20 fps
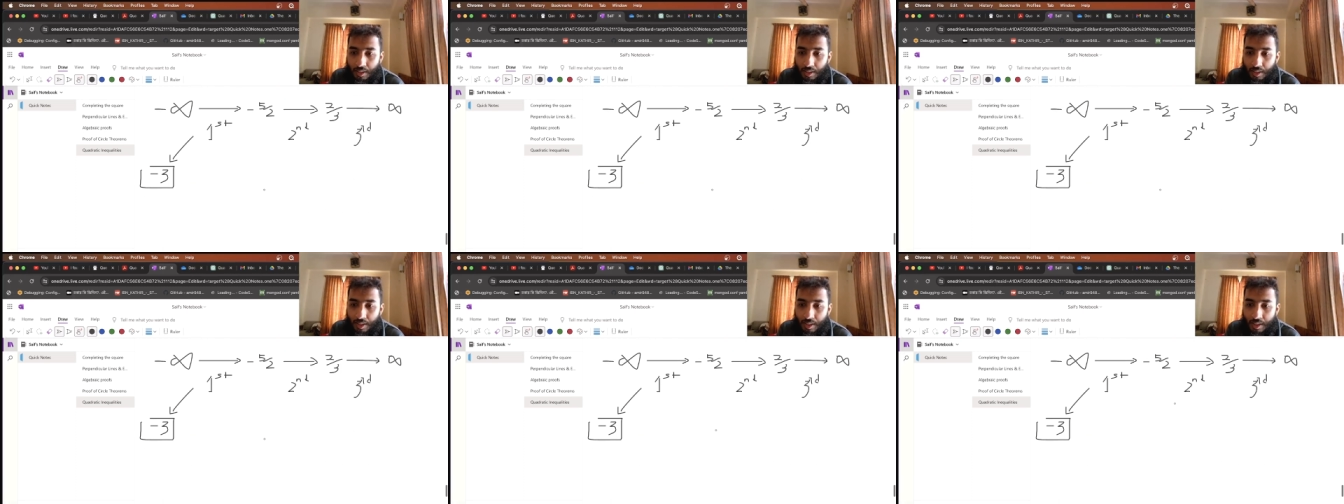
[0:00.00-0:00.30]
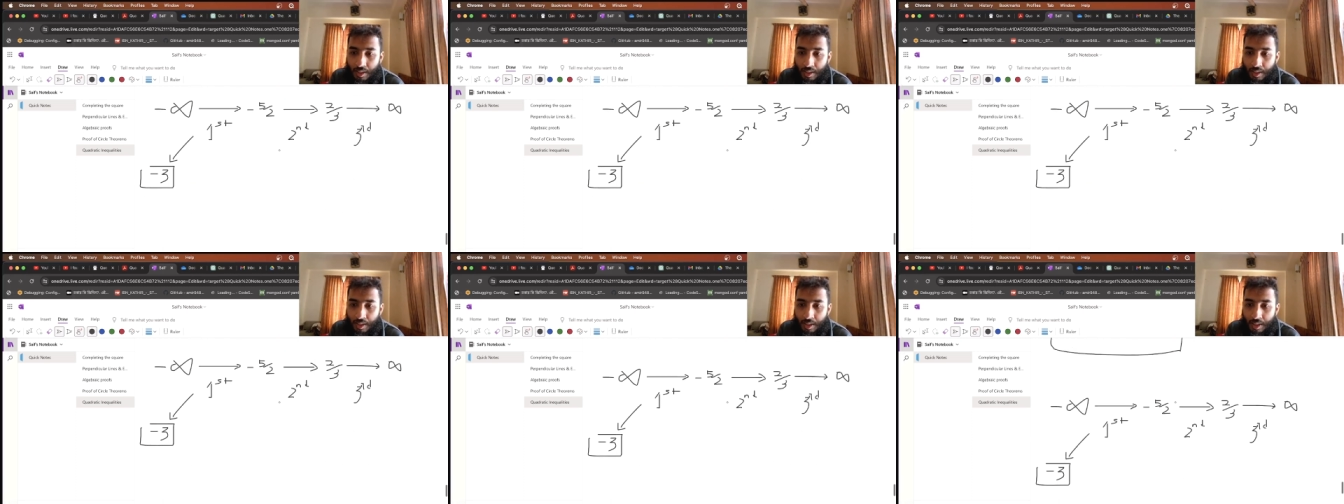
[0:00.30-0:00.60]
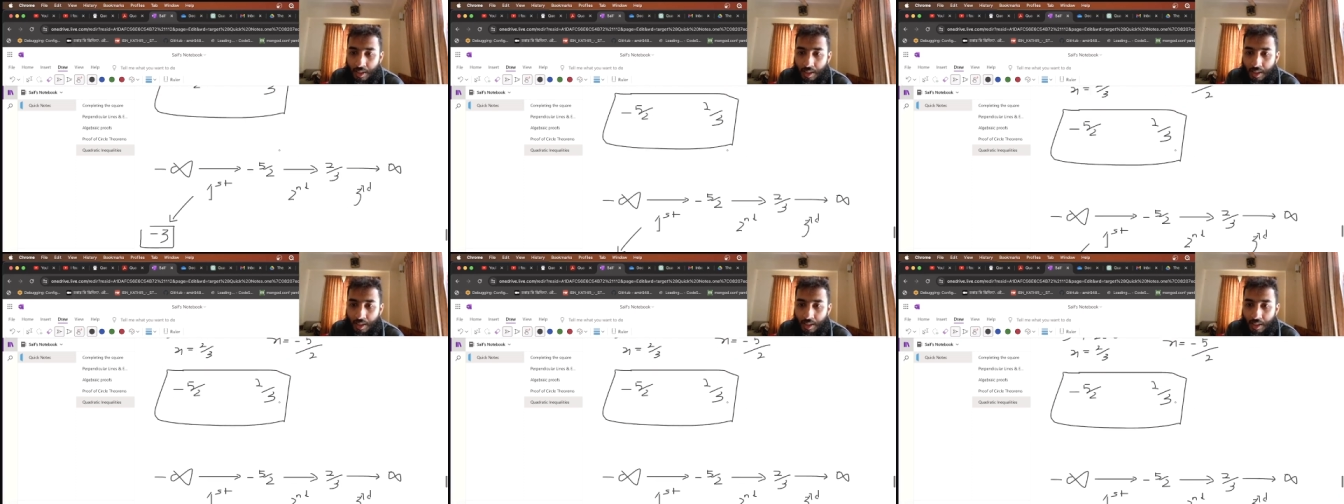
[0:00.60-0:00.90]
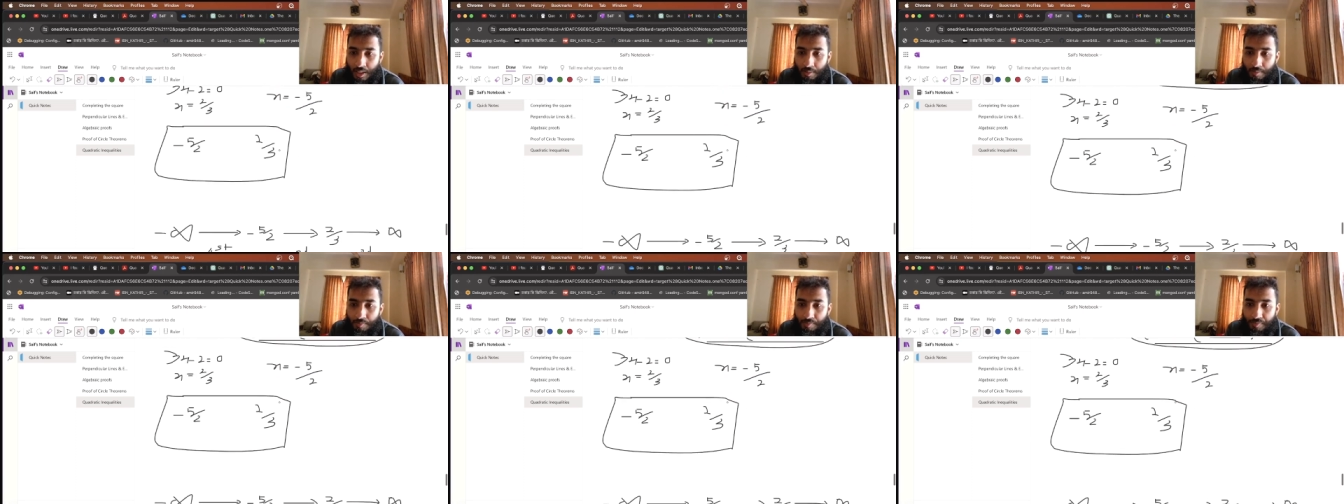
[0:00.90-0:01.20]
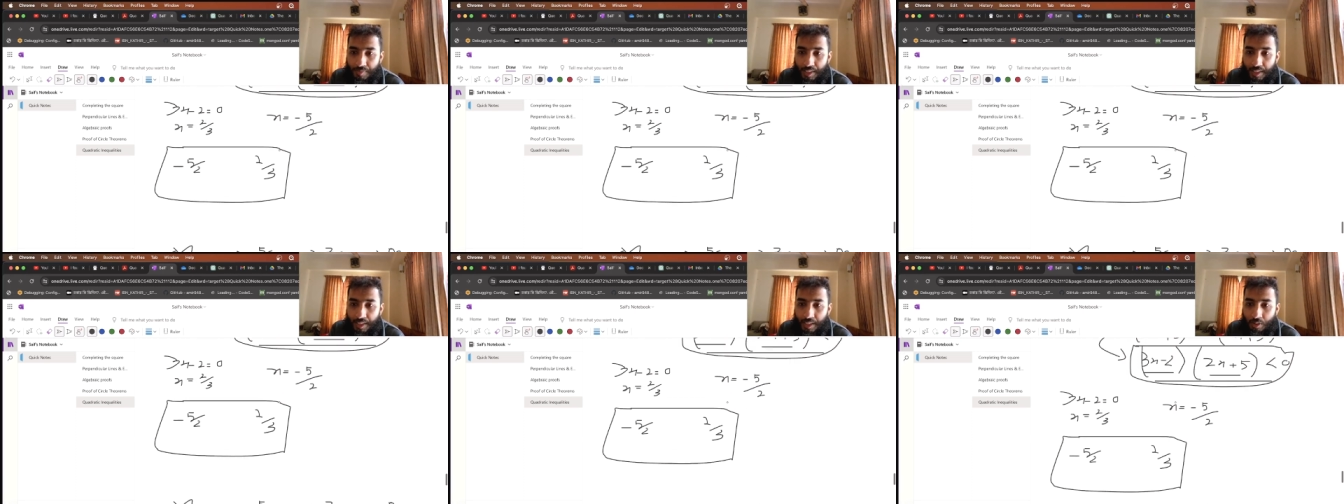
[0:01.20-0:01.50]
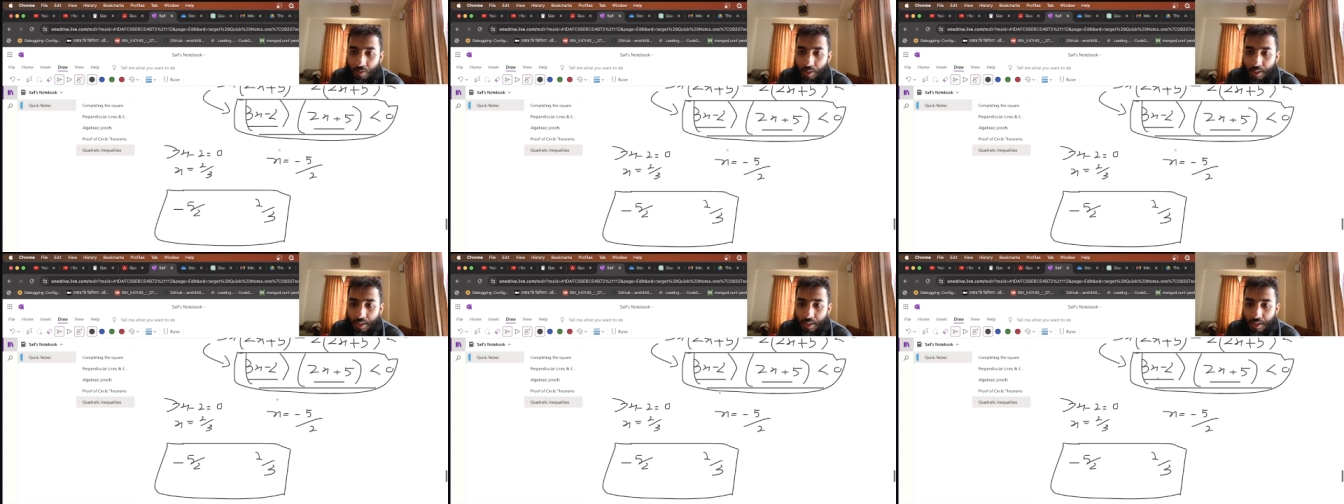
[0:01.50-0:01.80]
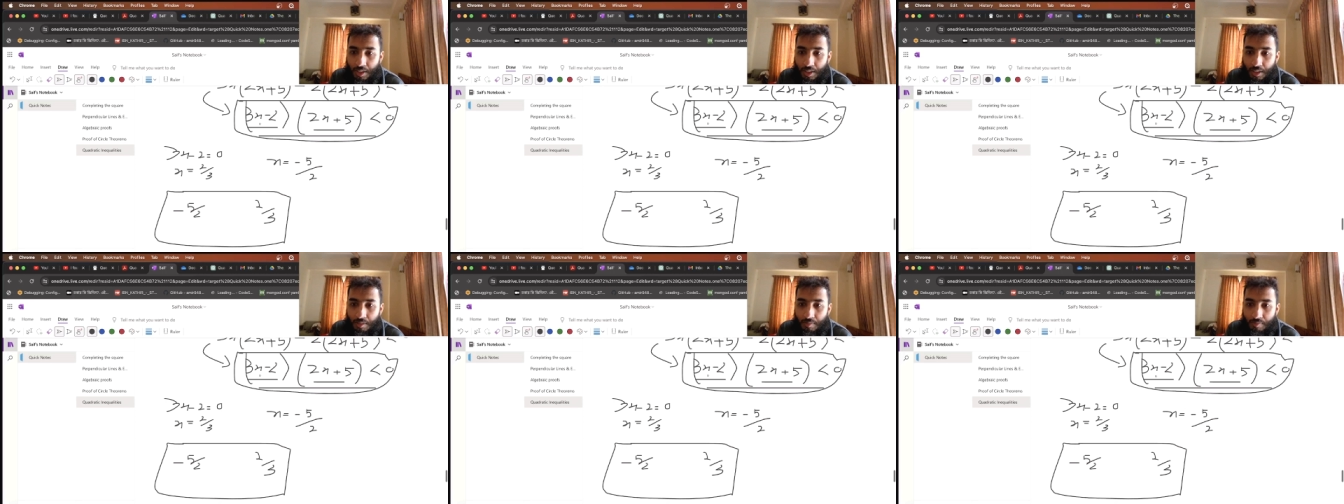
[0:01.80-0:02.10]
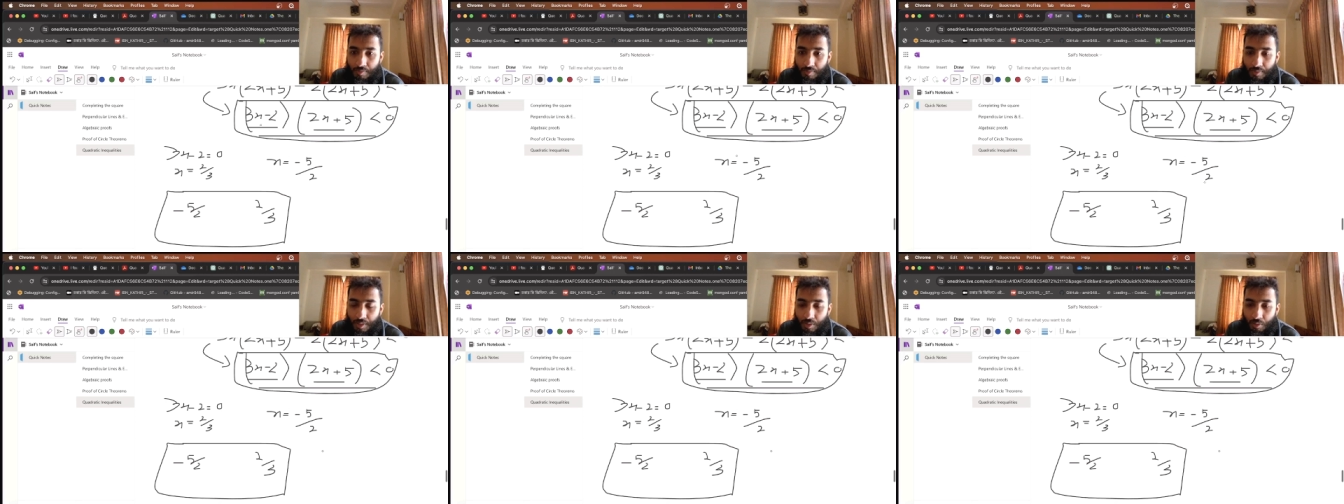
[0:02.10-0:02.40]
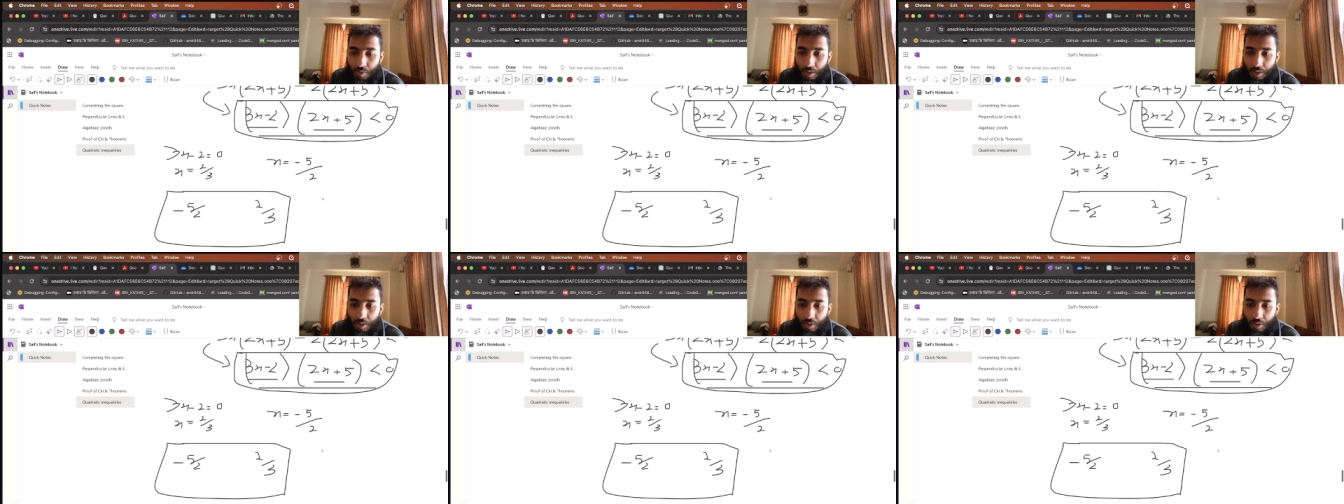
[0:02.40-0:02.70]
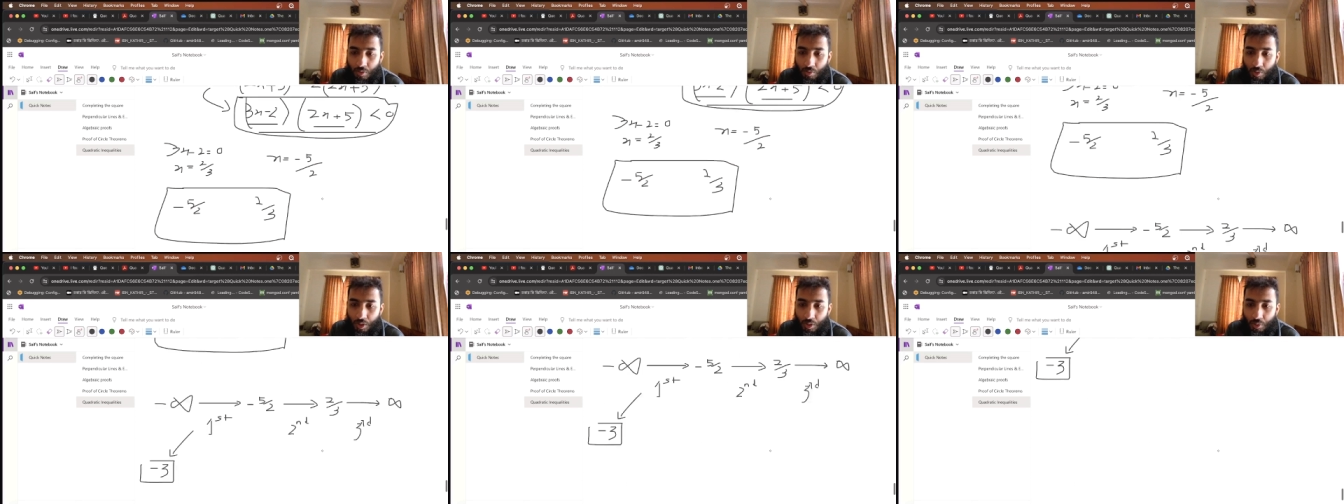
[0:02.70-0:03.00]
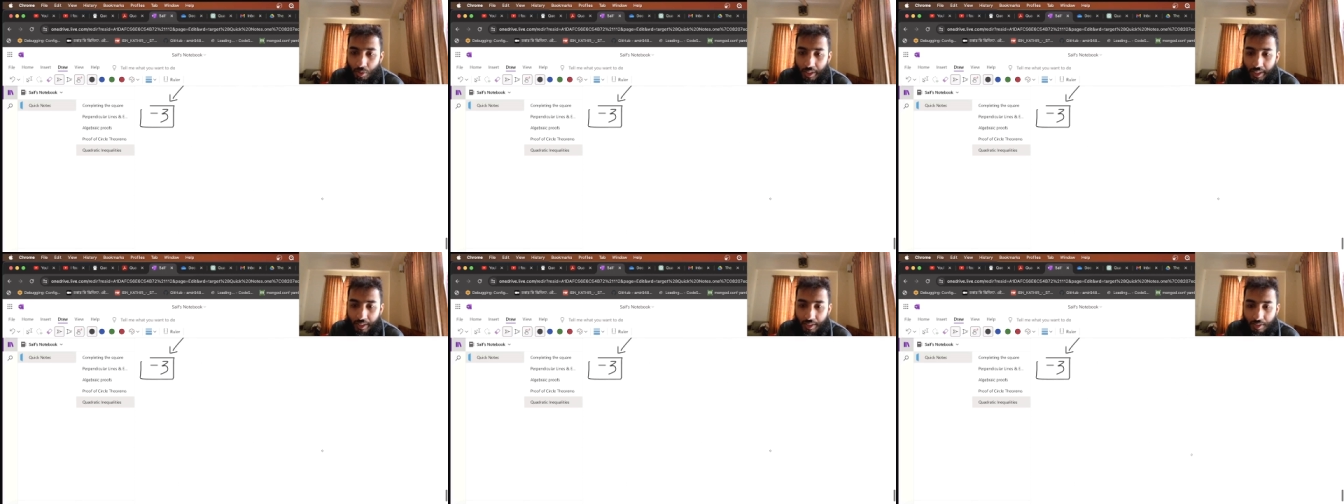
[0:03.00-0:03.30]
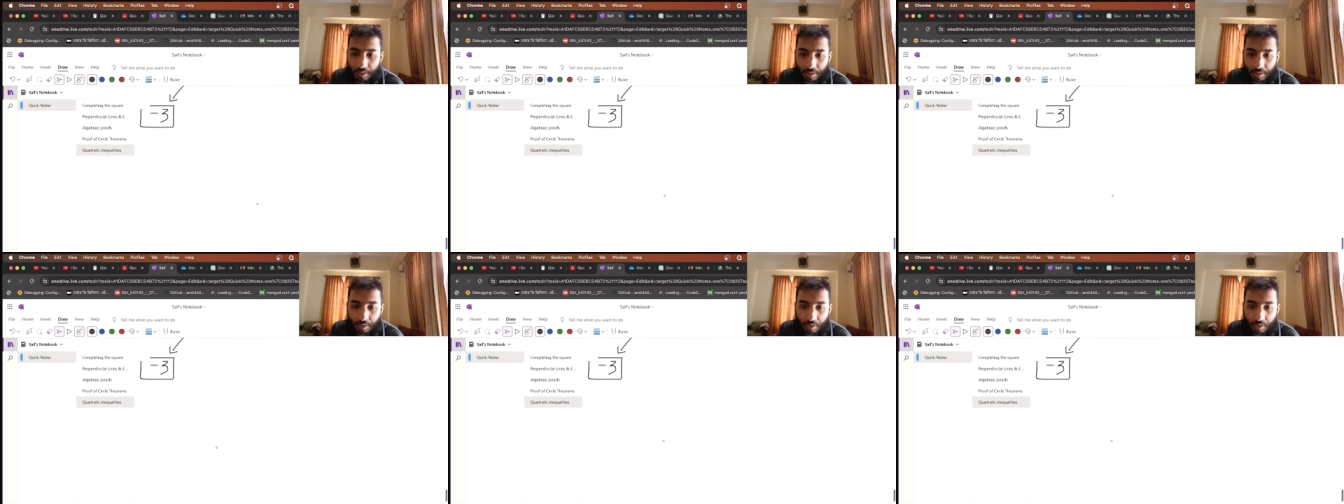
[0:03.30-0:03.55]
in the inequality, what do we get?